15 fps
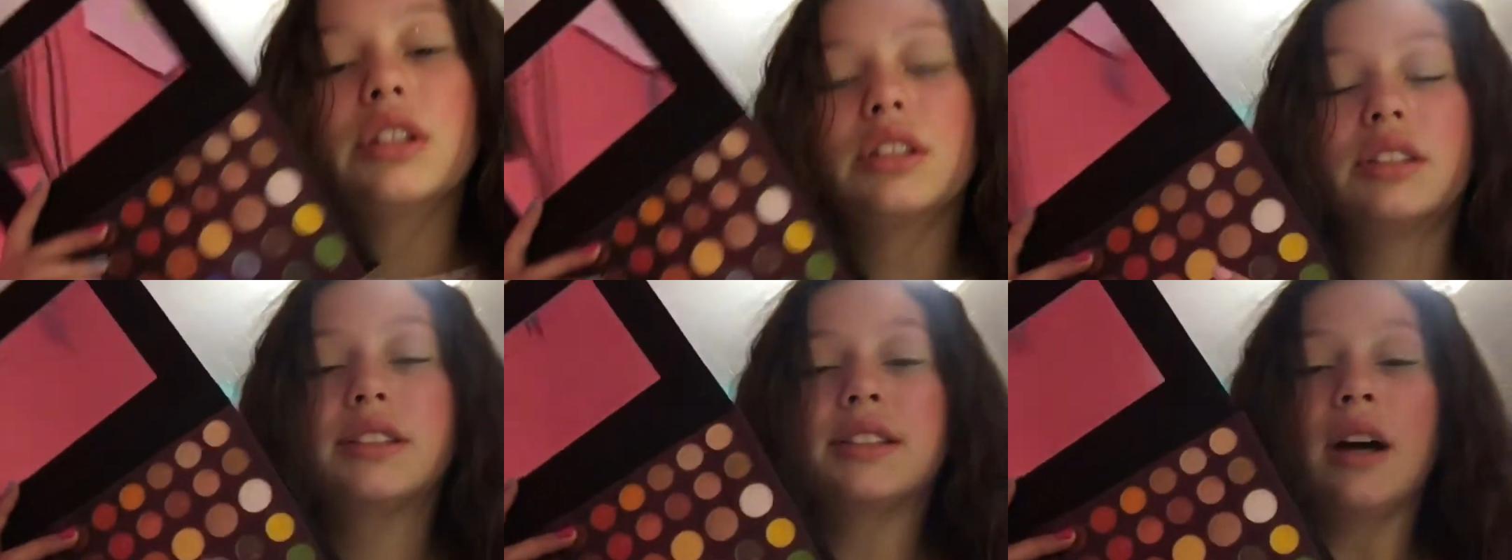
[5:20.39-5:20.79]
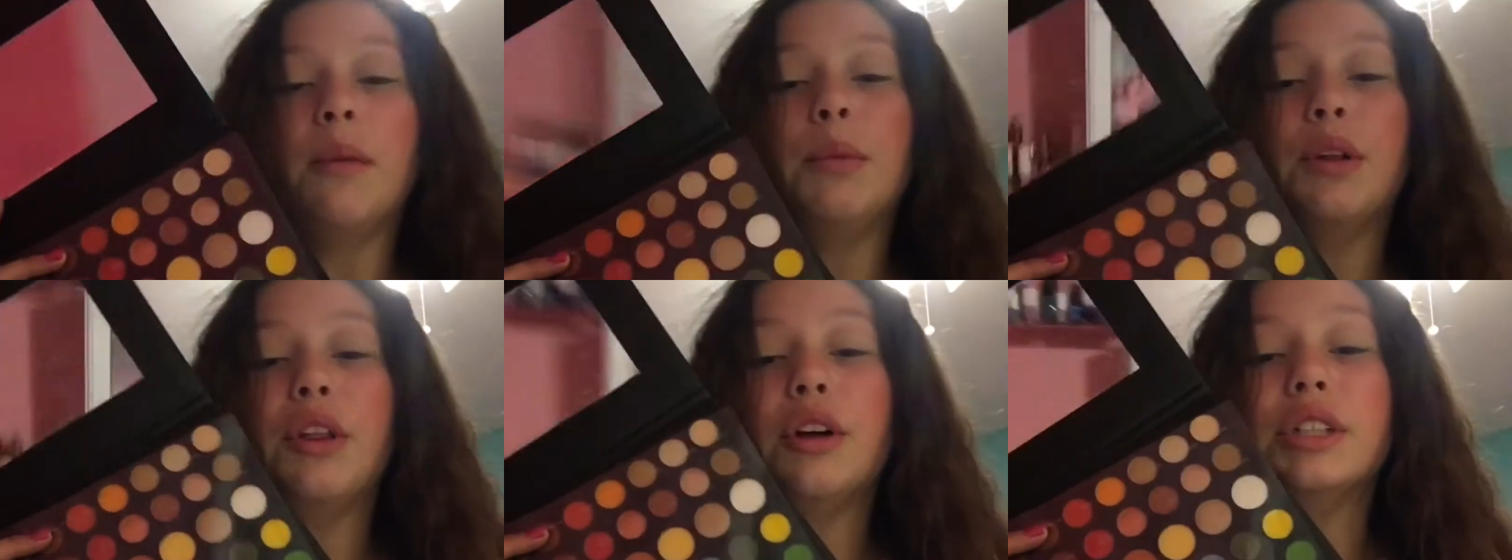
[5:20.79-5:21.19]
some
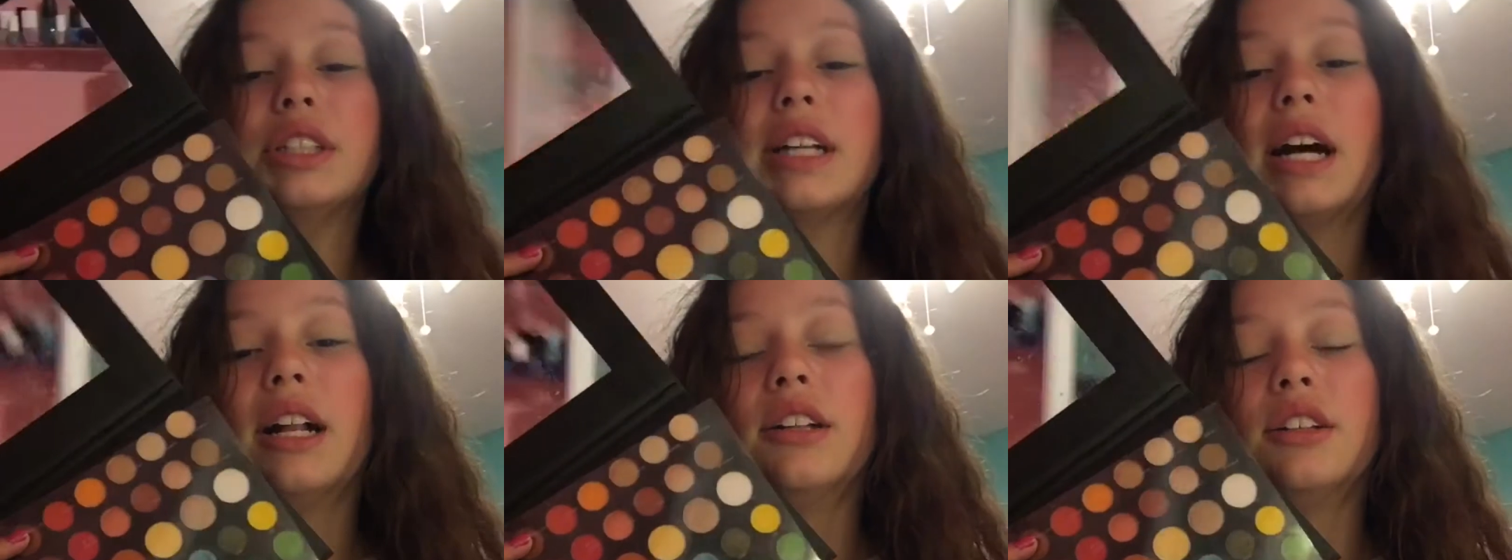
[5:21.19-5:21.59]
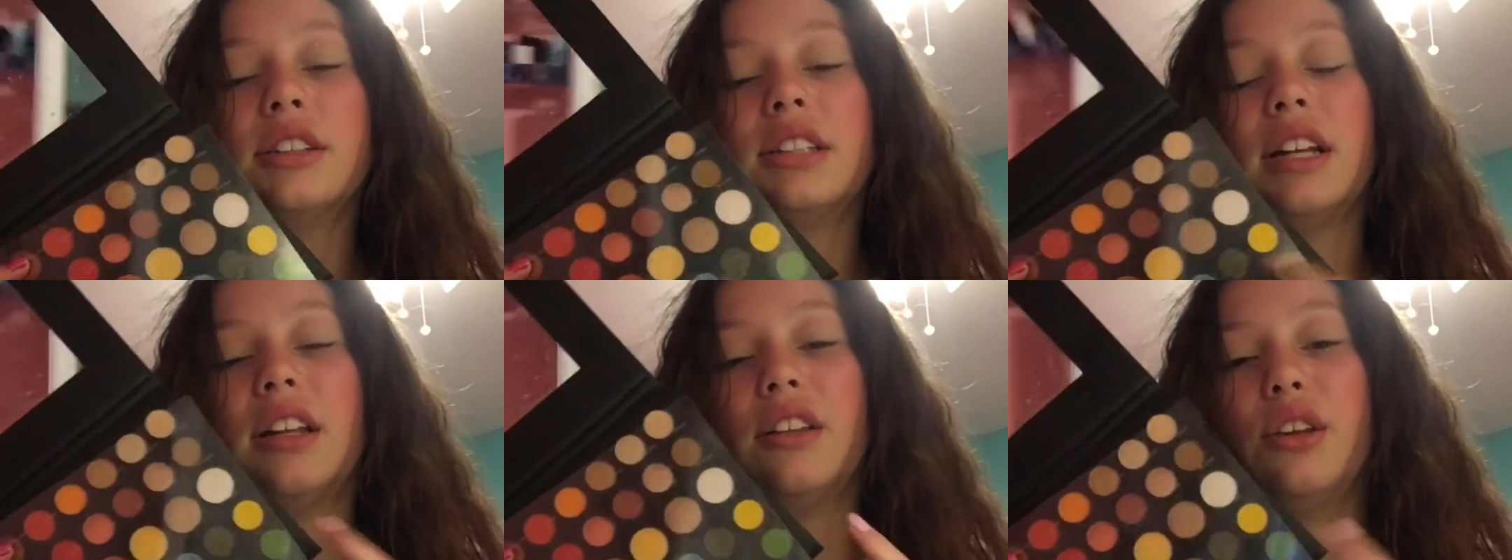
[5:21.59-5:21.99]
of those colors
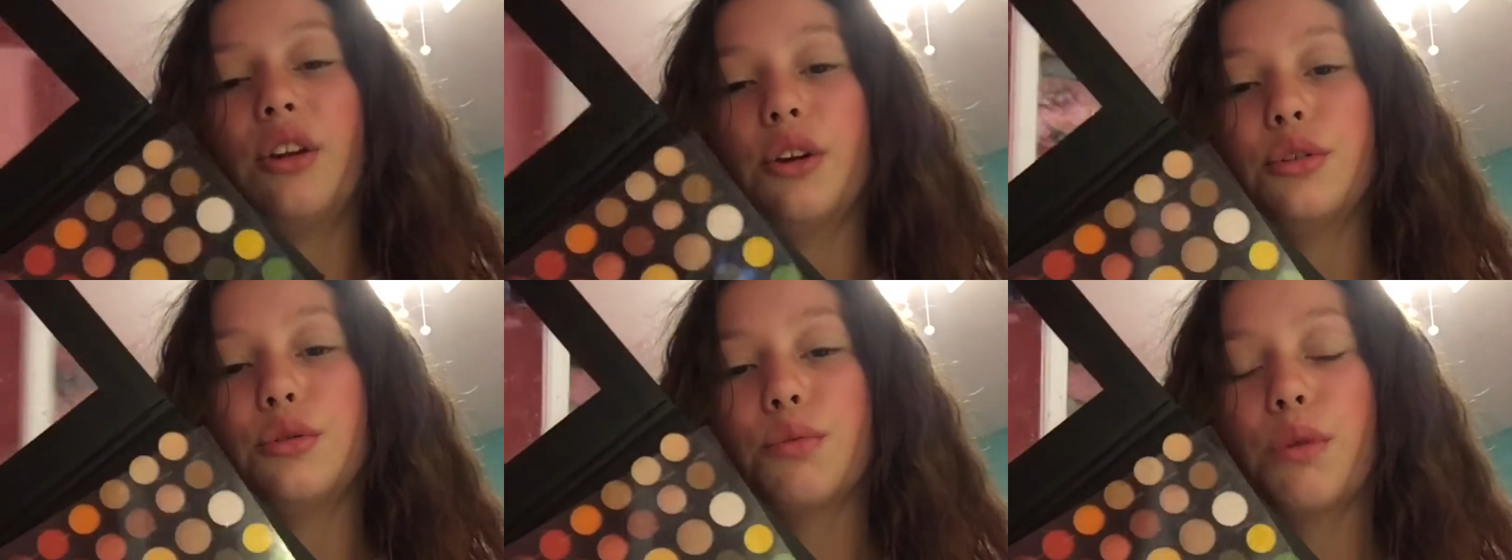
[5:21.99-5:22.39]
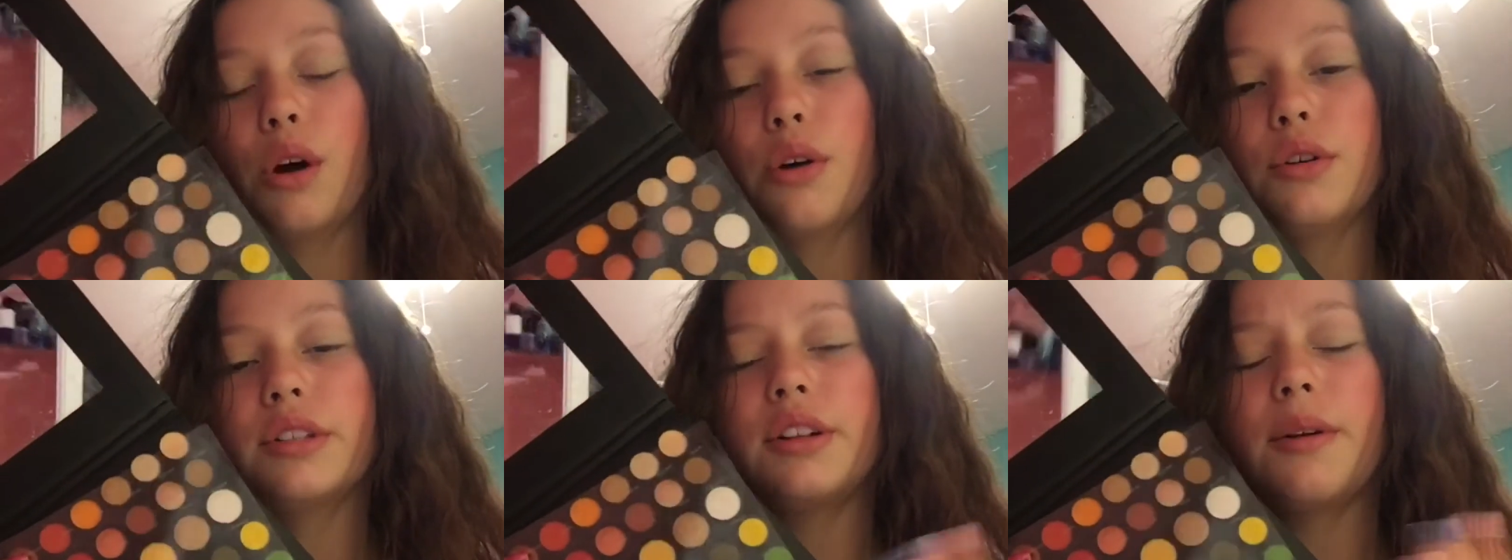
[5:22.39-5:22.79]
in those
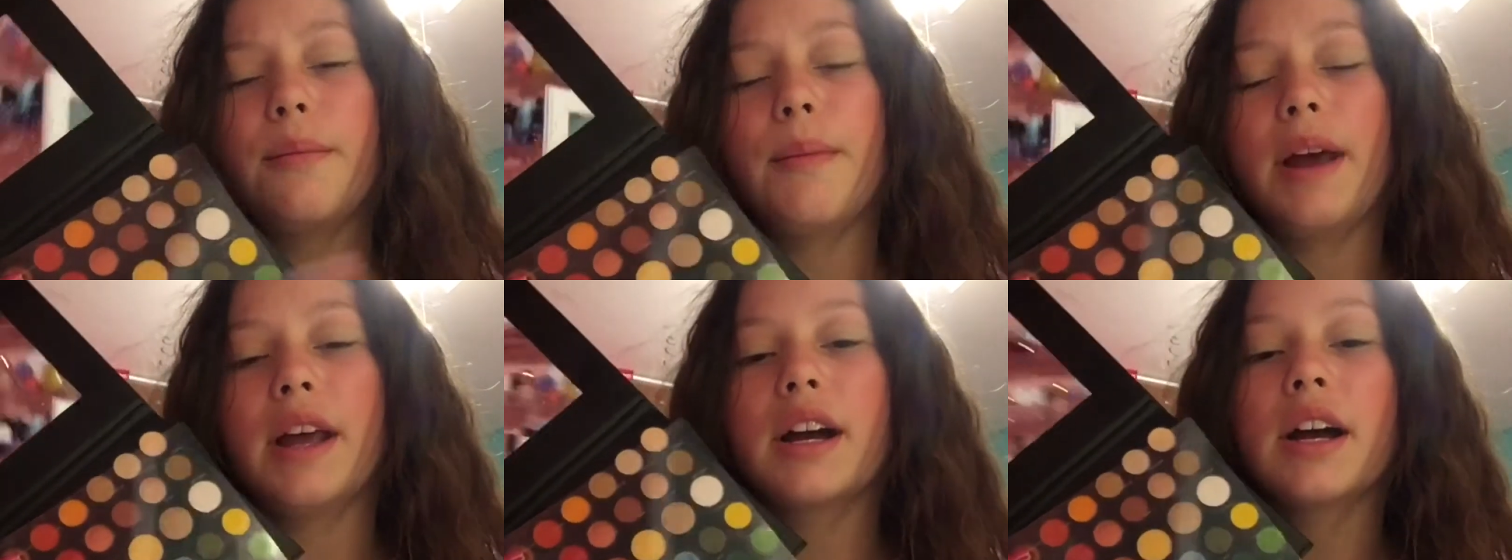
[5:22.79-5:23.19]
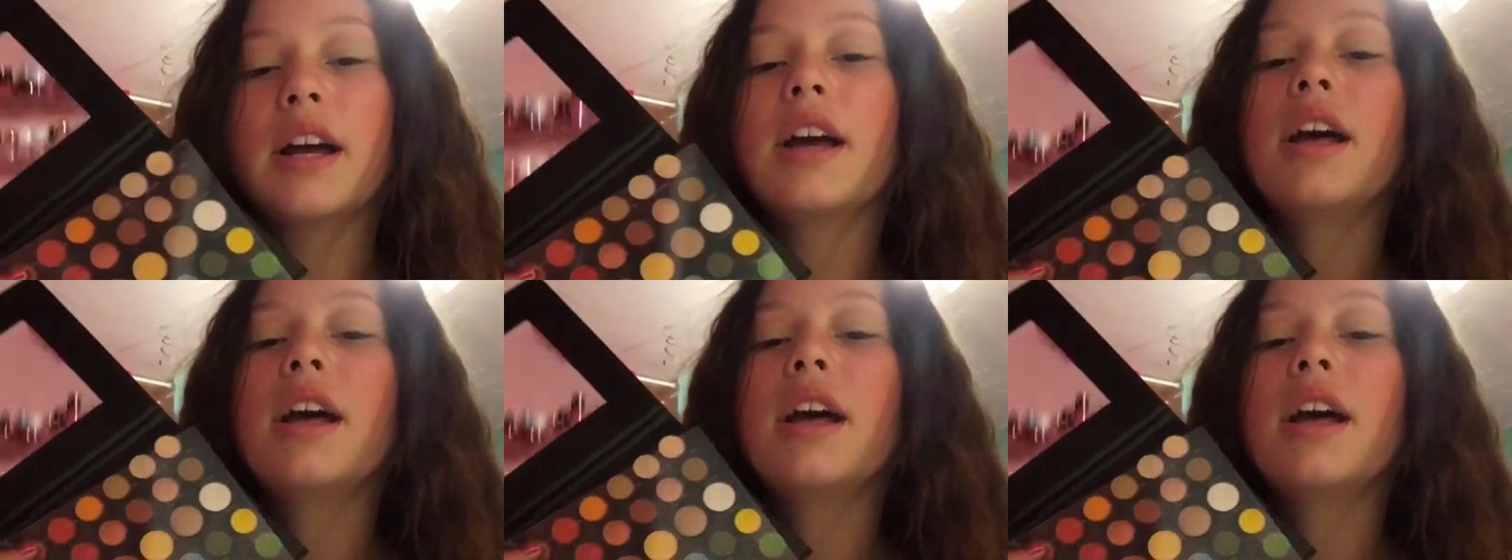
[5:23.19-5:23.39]
rows to make